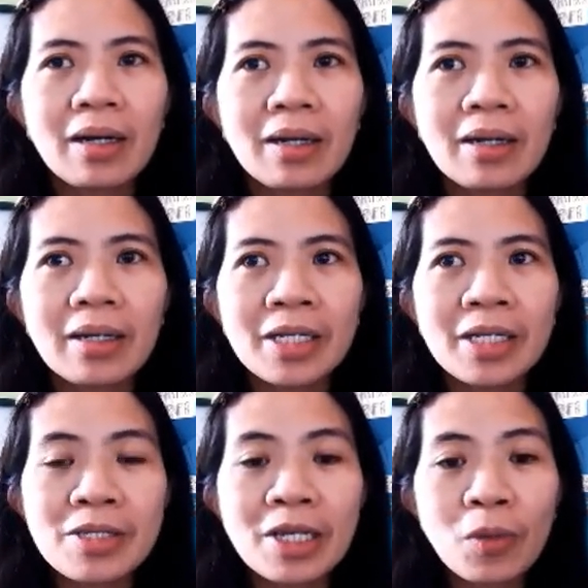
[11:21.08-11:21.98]
in
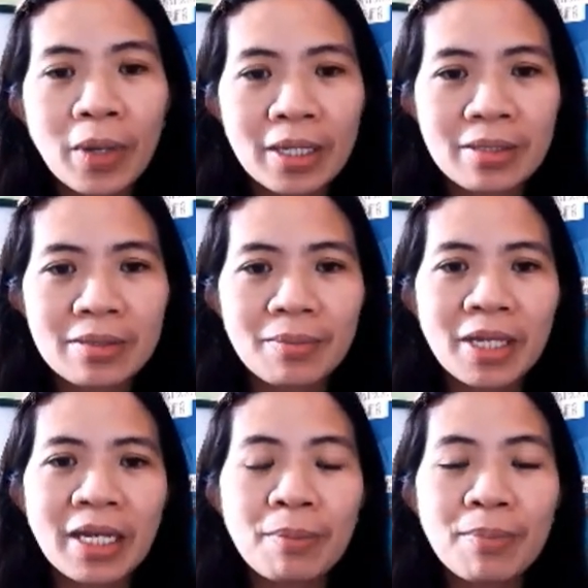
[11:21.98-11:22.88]
sequence, meaning
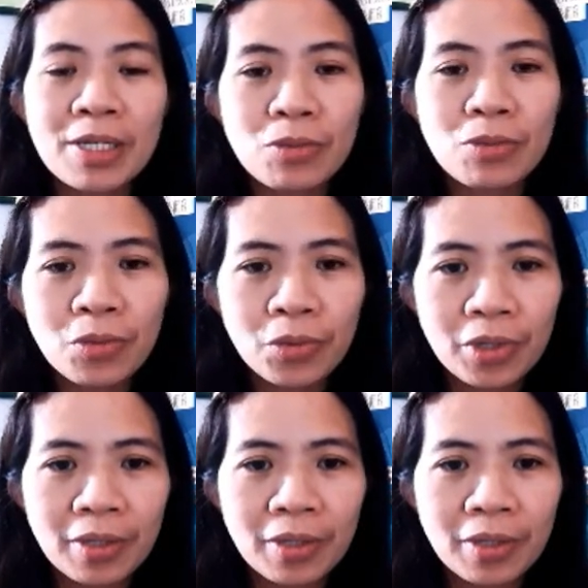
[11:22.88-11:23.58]
pasunod.